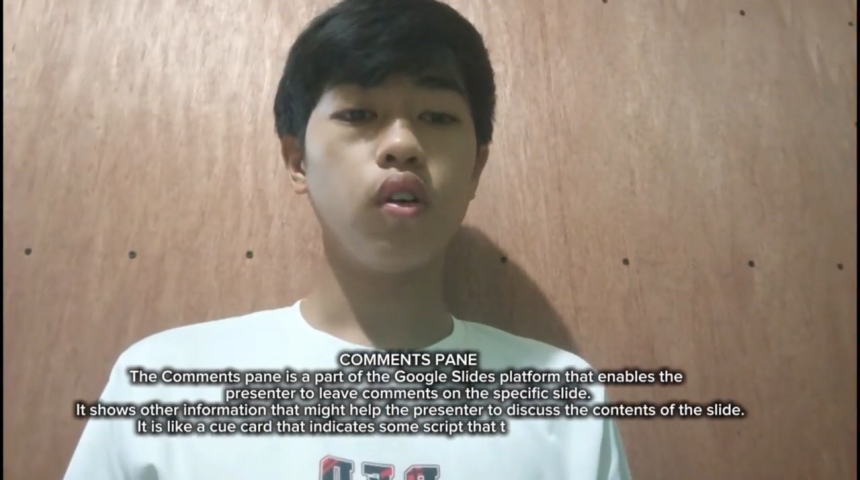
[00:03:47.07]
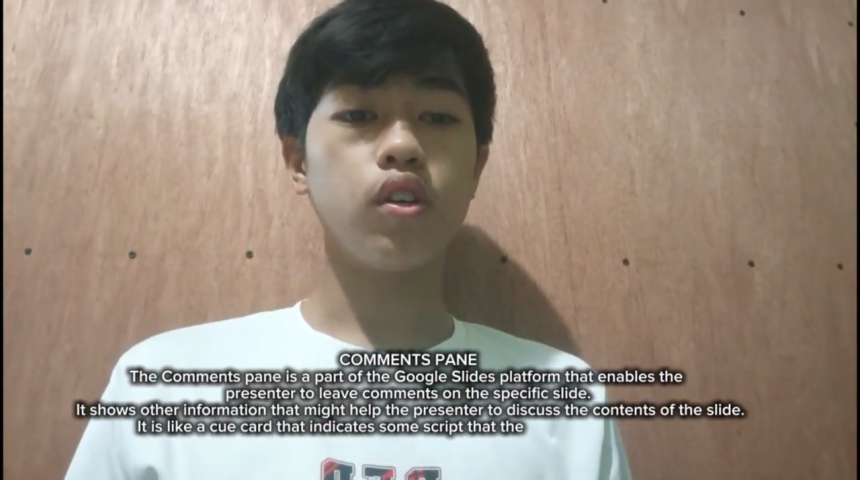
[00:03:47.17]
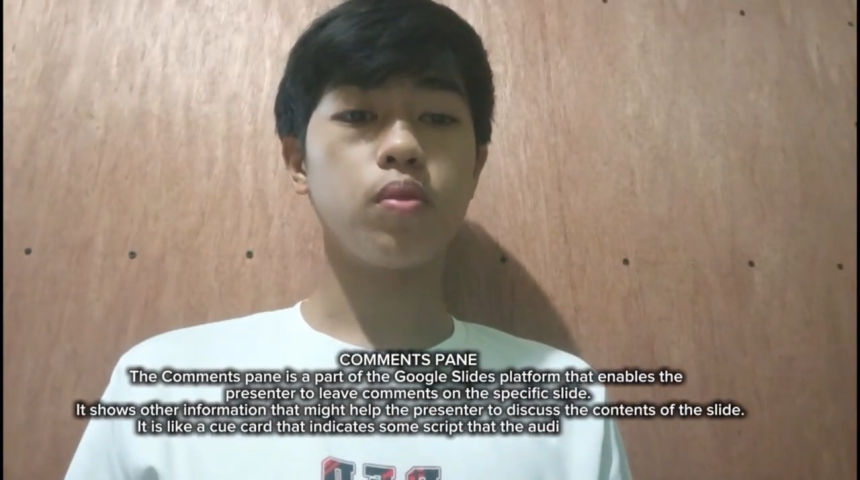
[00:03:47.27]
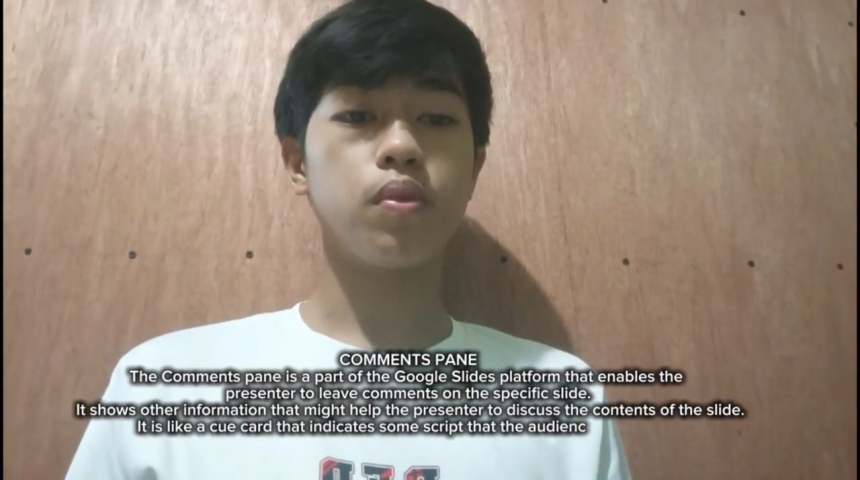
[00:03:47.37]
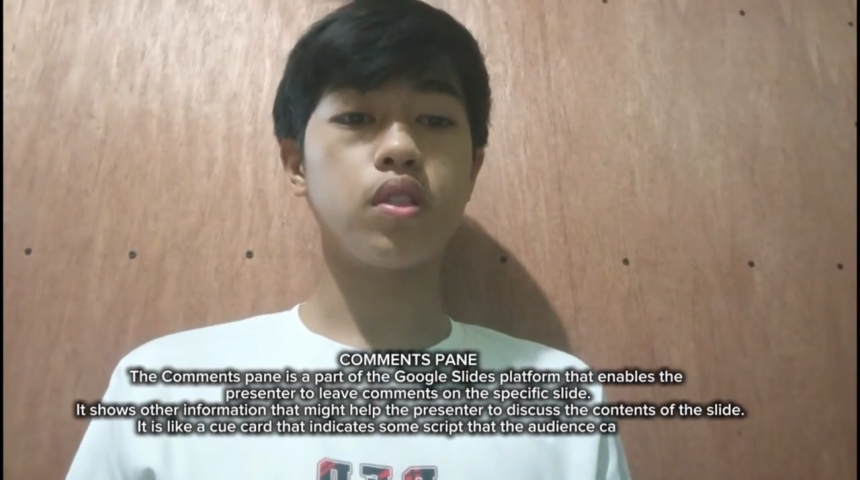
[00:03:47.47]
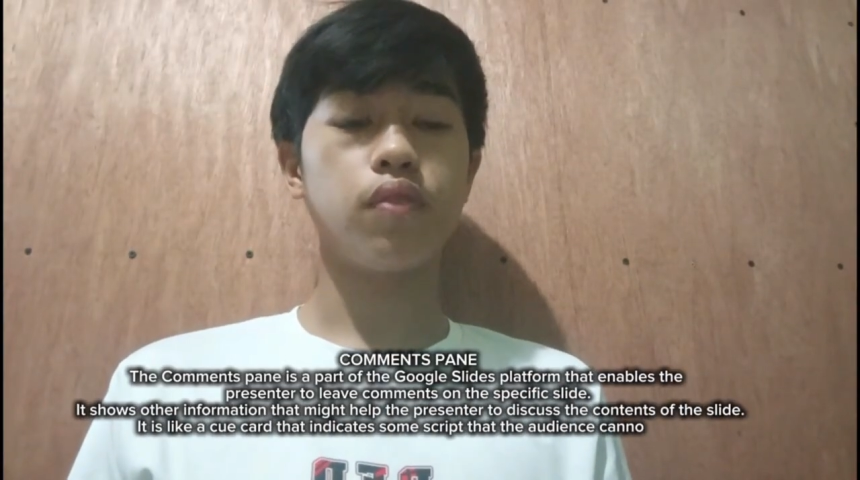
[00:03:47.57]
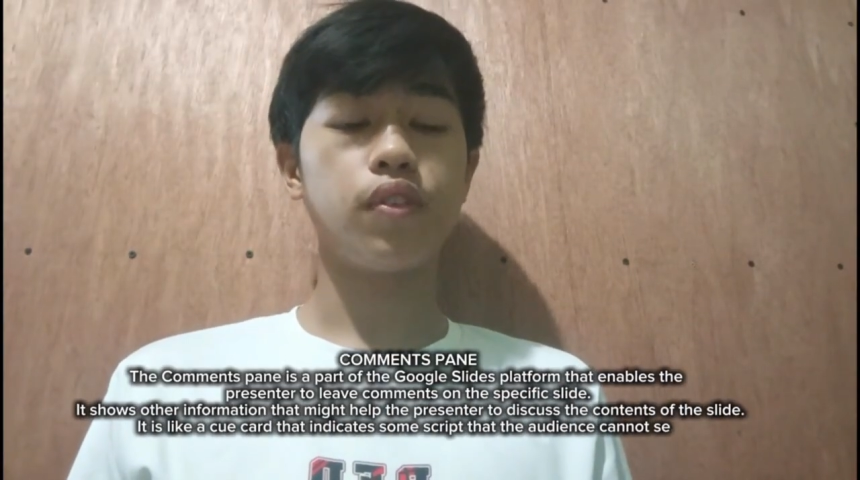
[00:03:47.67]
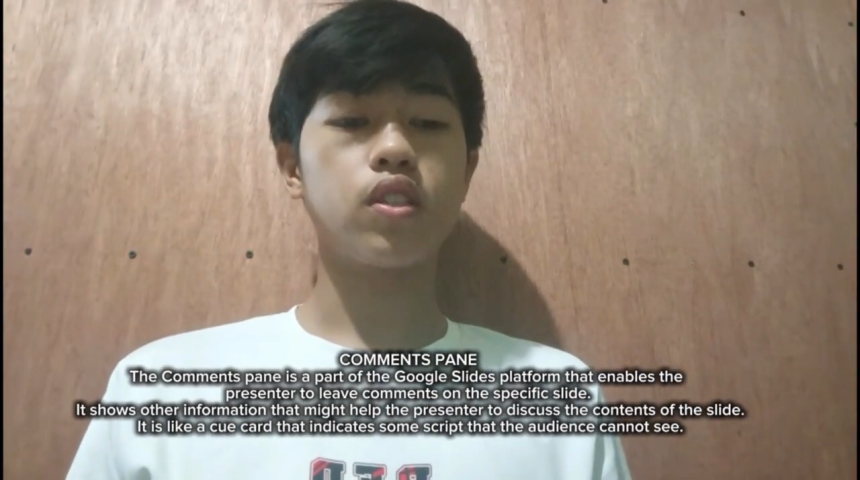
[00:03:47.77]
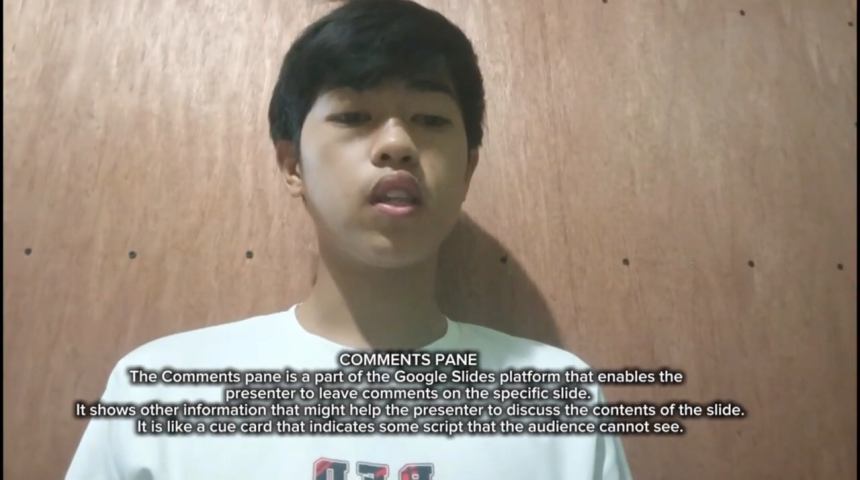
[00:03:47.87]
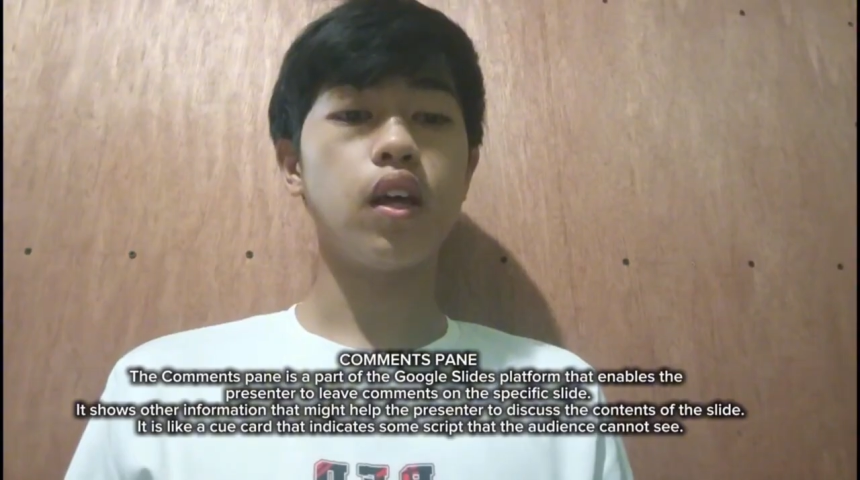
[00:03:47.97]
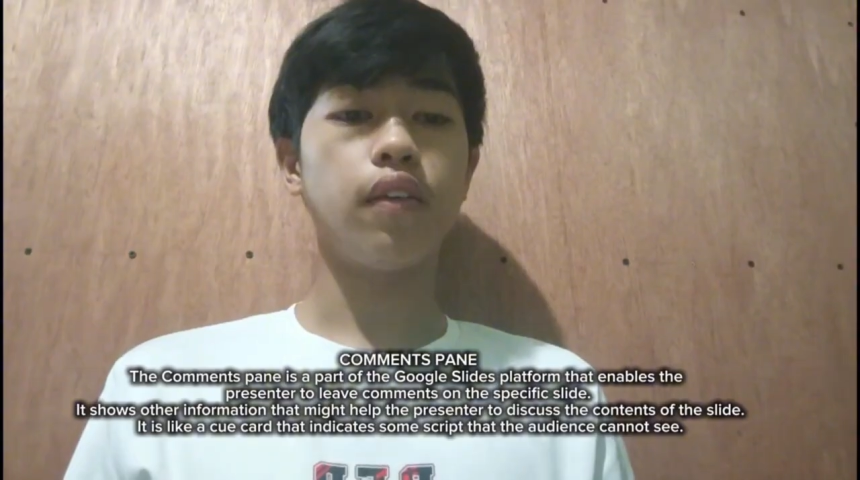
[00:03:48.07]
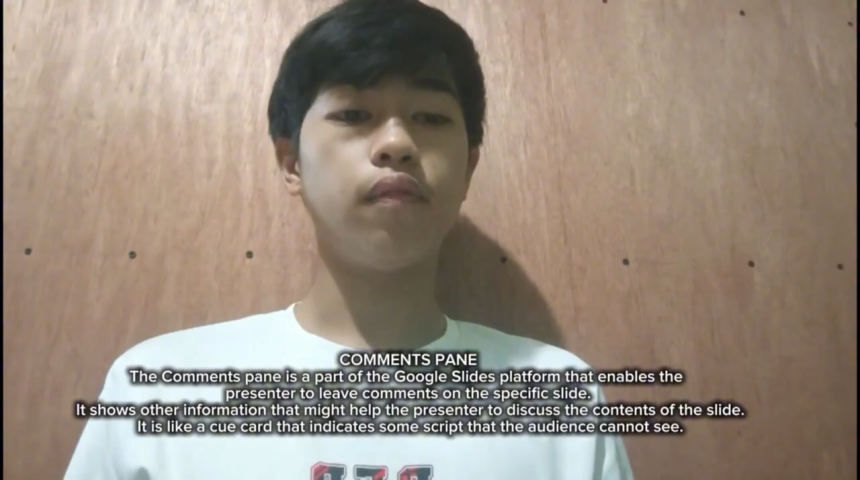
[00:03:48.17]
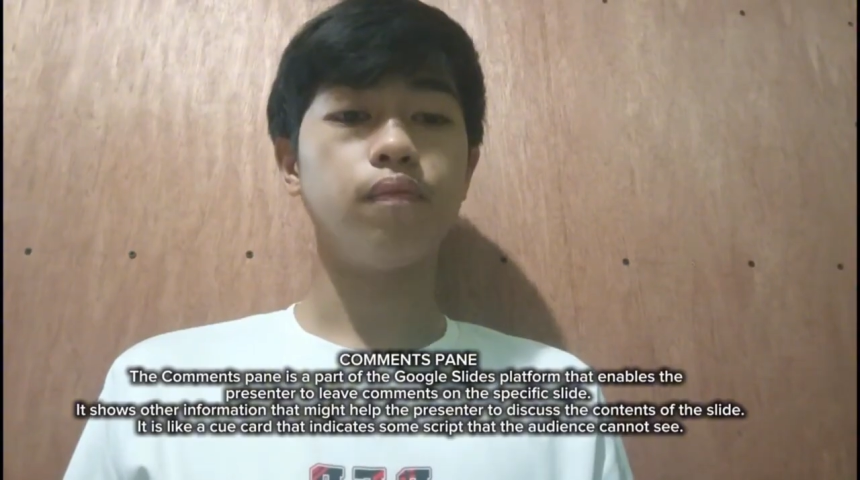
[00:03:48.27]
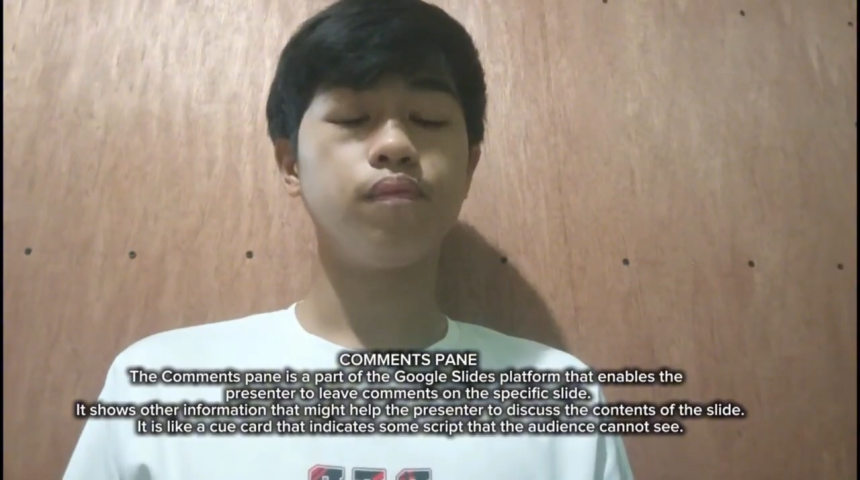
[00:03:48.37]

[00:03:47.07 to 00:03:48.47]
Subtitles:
on a specific slide.